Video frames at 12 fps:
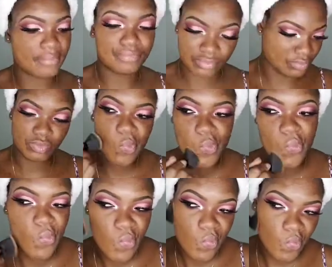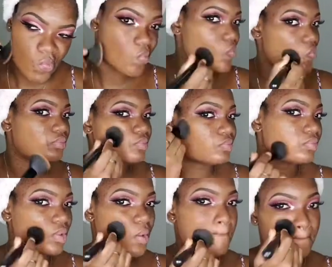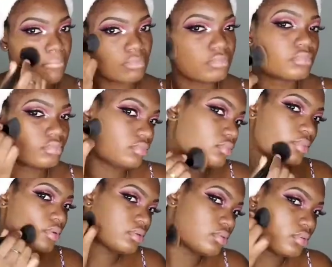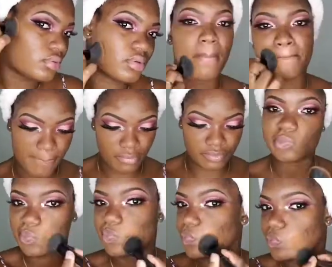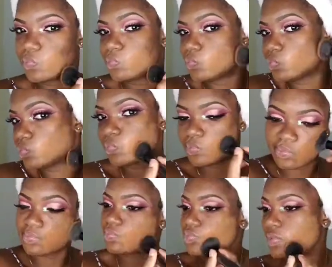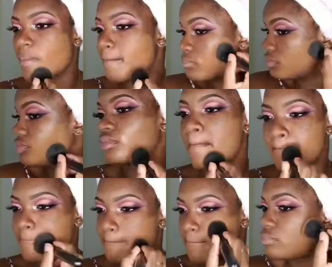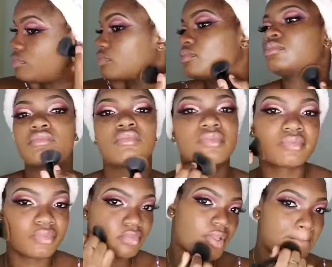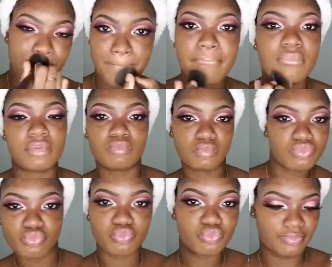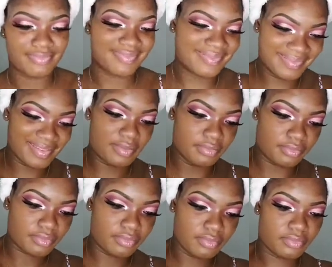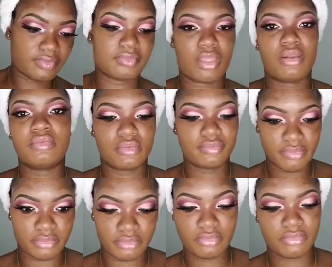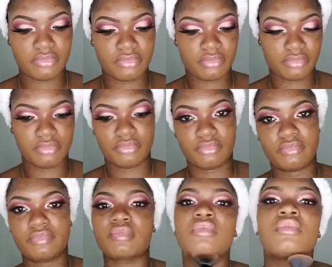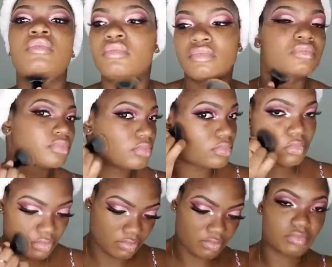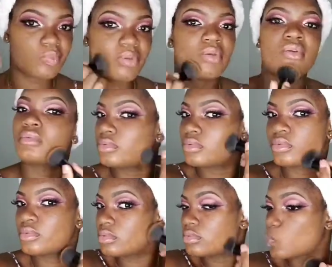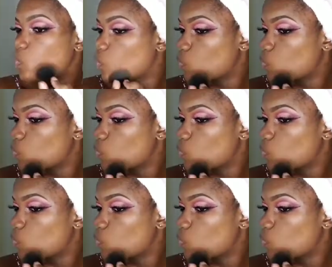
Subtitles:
I'm applying this foundation to the perimeter of my face. It's MAC NW45. And then I'm going to go in under my eyes and on my forehead with